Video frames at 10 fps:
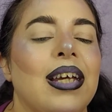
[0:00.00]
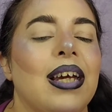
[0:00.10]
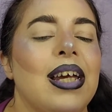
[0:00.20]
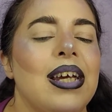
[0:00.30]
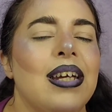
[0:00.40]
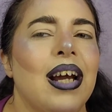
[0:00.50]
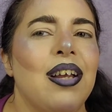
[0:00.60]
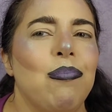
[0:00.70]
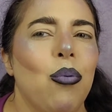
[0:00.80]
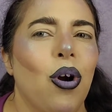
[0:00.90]
like, a
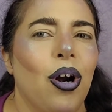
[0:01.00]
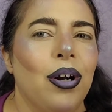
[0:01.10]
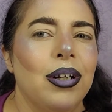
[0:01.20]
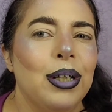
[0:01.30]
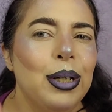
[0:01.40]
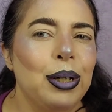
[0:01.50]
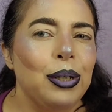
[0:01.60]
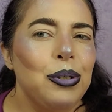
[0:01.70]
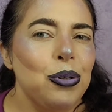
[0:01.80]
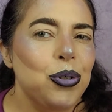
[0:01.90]
kind of more
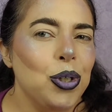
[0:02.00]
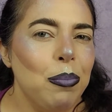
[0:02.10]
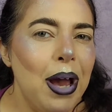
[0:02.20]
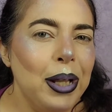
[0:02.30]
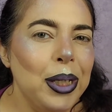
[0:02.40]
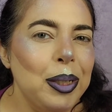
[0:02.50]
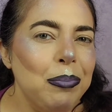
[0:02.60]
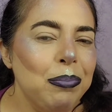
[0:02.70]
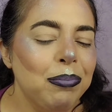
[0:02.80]
neutral palette